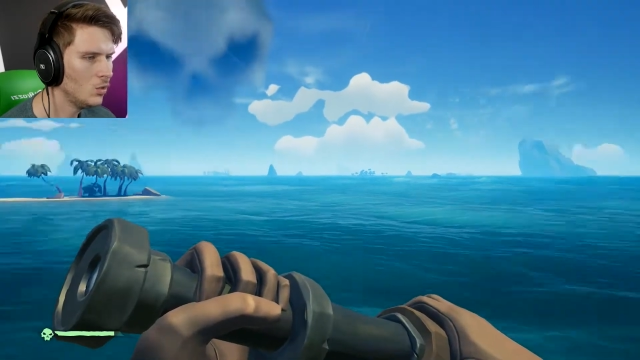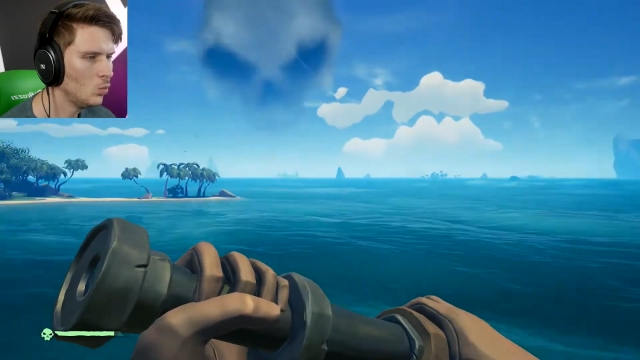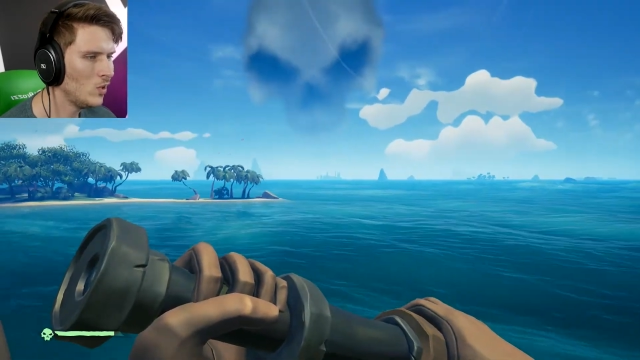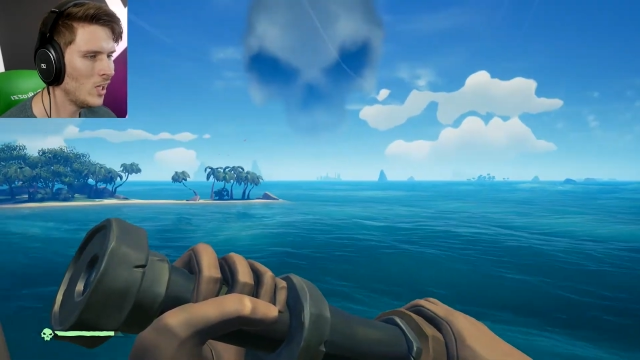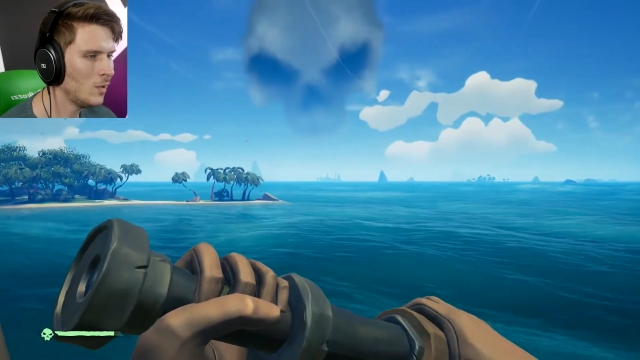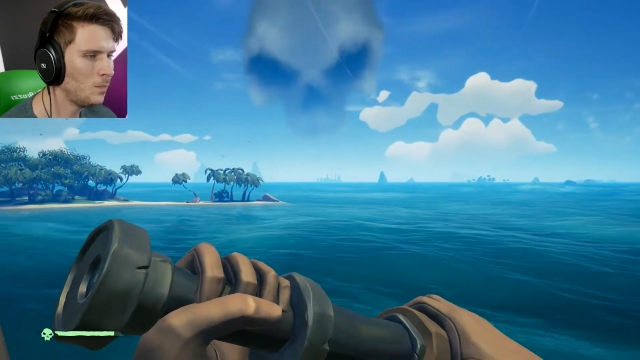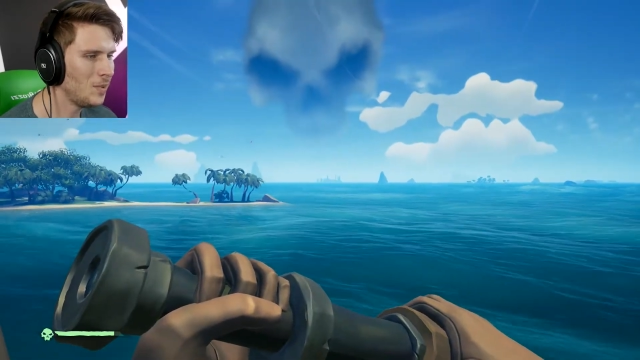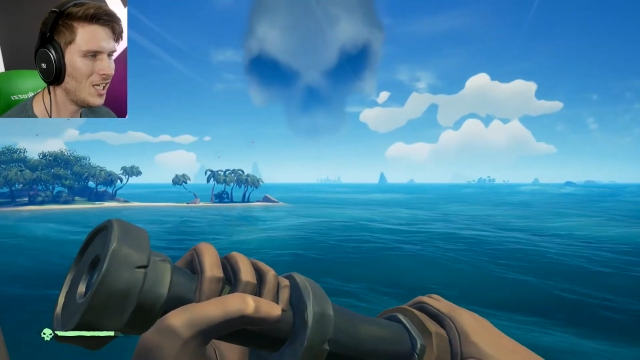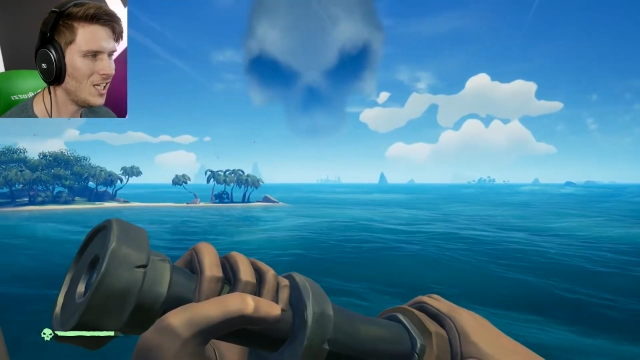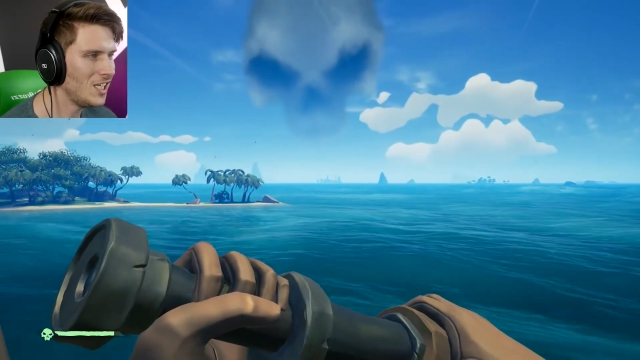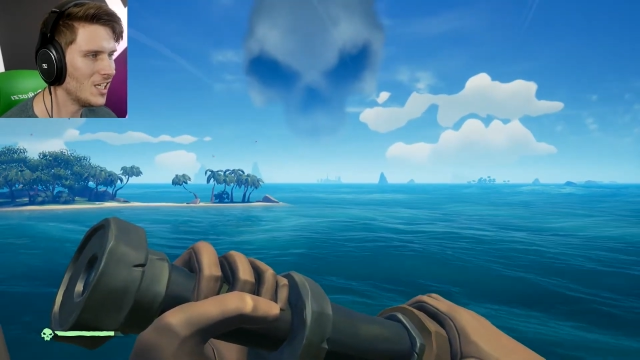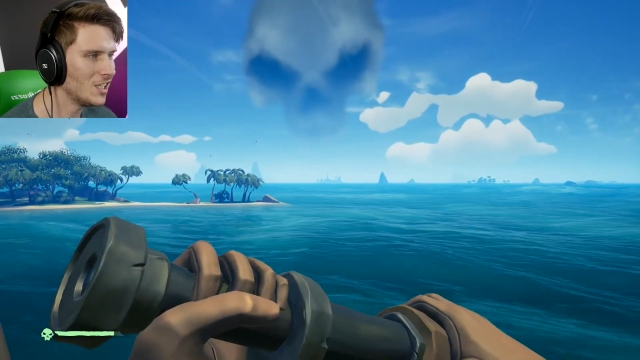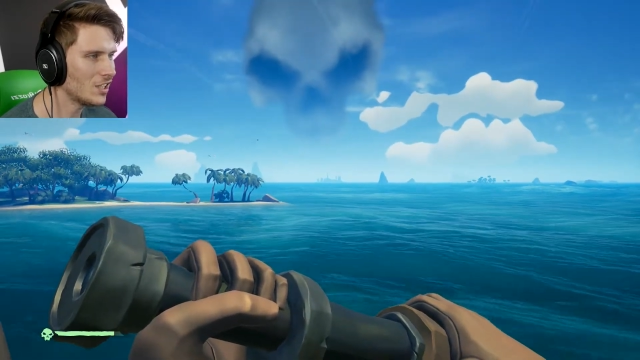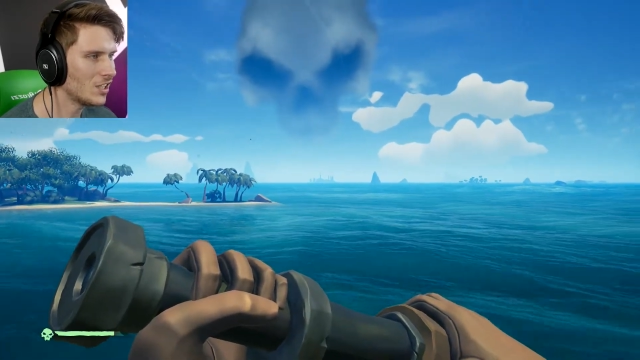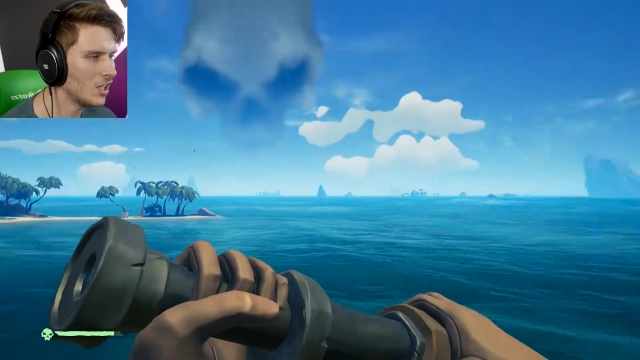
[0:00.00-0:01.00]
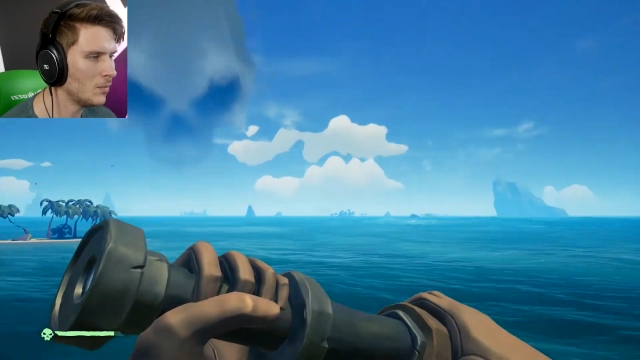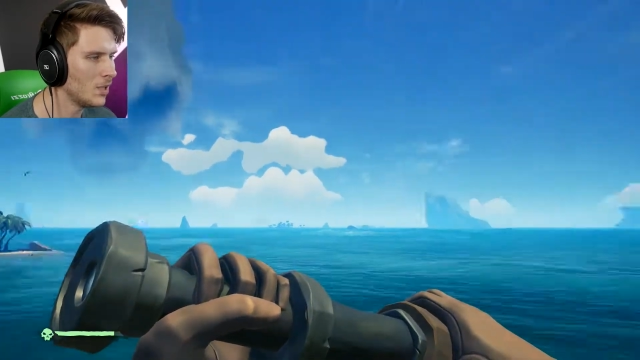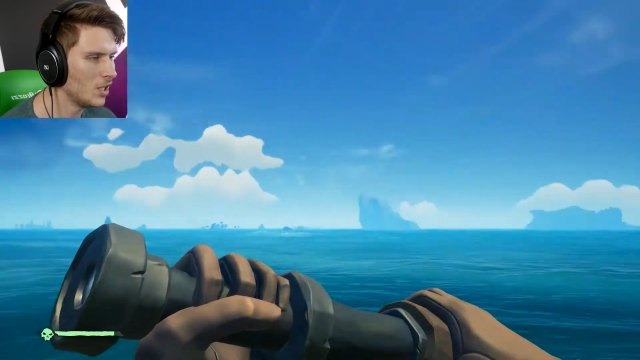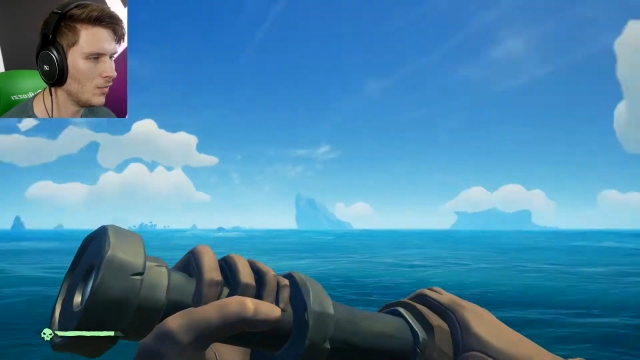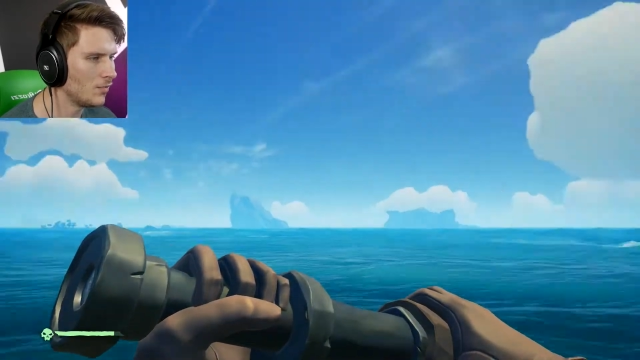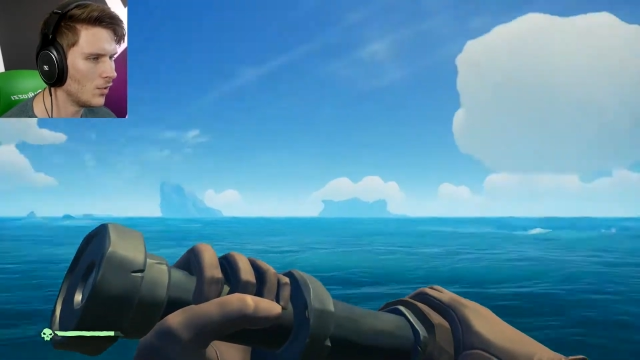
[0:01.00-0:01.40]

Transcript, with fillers: Where be it coming